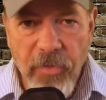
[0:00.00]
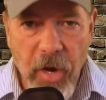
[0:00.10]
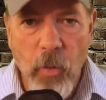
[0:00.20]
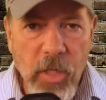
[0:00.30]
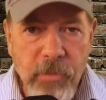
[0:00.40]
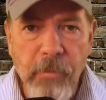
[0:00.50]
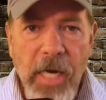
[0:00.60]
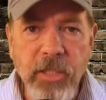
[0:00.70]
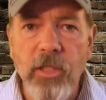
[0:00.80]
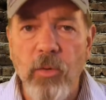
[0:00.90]
there was
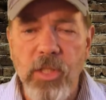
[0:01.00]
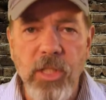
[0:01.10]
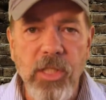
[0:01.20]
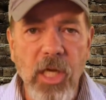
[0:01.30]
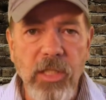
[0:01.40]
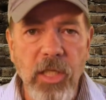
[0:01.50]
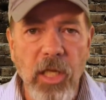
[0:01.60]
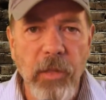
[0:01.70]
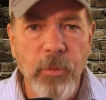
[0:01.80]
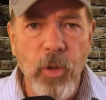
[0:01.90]
much that was
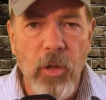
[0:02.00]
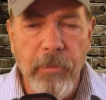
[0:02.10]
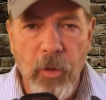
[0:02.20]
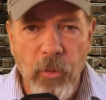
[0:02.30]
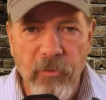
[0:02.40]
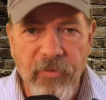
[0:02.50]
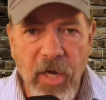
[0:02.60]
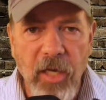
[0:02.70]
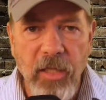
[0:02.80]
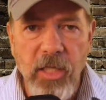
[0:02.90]
disgustingly brutal, but
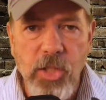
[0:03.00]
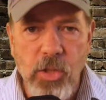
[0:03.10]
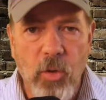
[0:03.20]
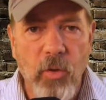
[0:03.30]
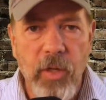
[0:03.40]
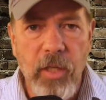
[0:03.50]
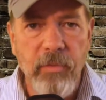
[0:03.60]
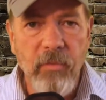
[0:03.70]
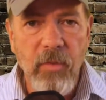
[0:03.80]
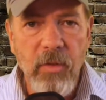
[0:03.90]
revealing this story
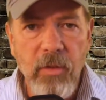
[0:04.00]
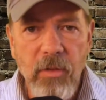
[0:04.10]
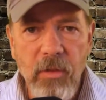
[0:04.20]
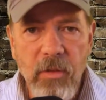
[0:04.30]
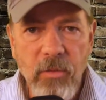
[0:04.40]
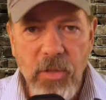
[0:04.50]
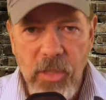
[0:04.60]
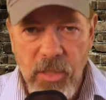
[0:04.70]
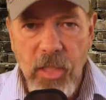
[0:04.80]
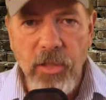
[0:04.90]
was
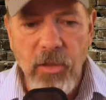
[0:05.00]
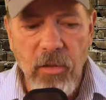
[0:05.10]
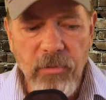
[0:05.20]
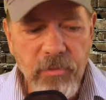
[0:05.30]
essential.